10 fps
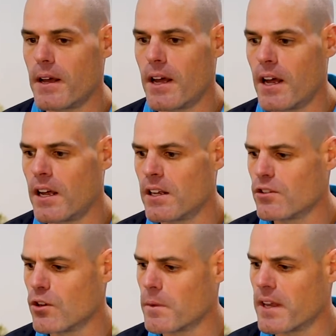Uh,
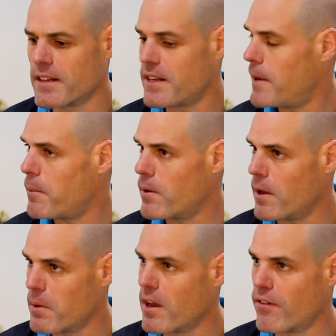normally, it's up a,
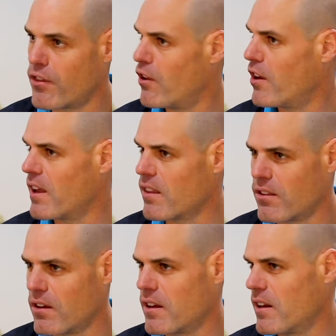a, bit over 13,
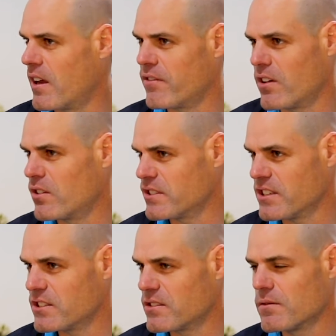13 and a half volts
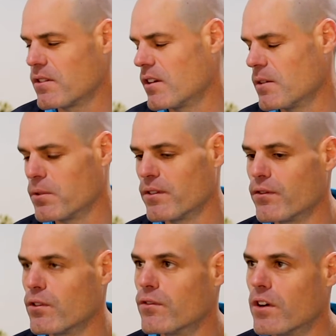ish, yeah.
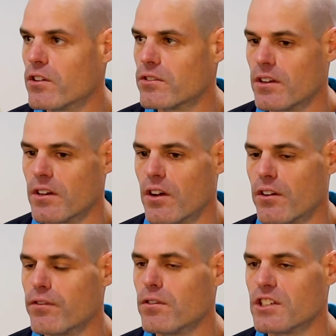13.4 volts
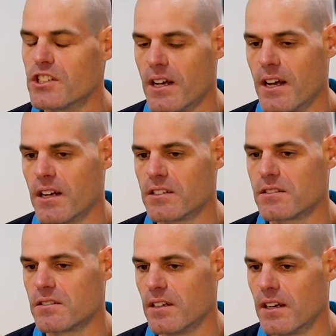on a fully
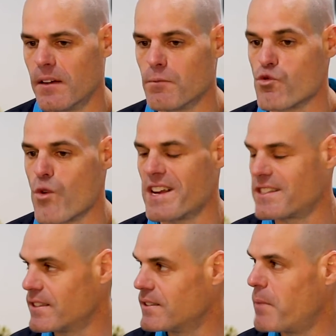charged, um,
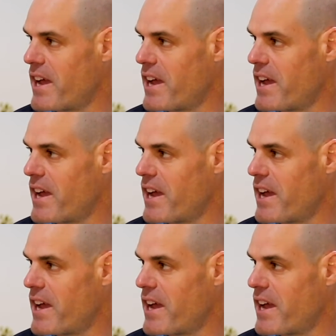rested